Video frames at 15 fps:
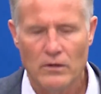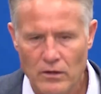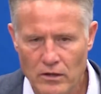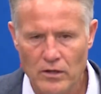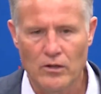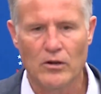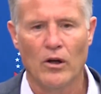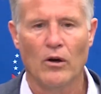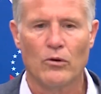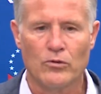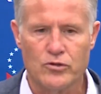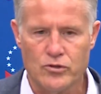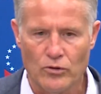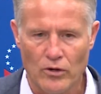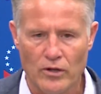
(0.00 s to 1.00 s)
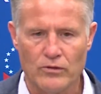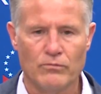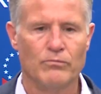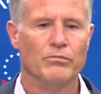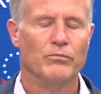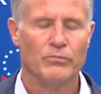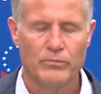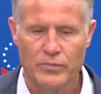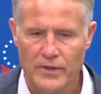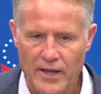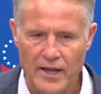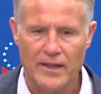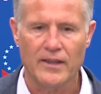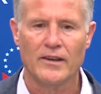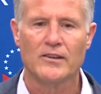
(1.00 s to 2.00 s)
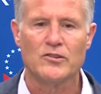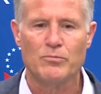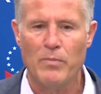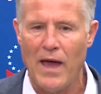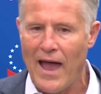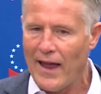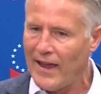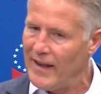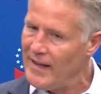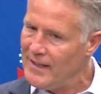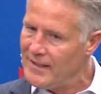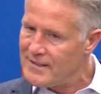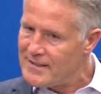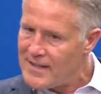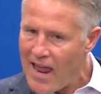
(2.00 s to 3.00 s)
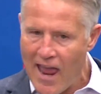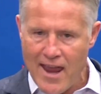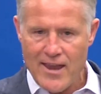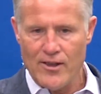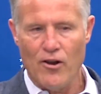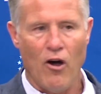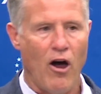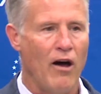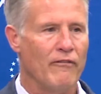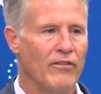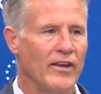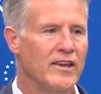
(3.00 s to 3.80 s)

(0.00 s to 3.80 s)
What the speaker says: you know, sort of kicking his back, and he's taken off.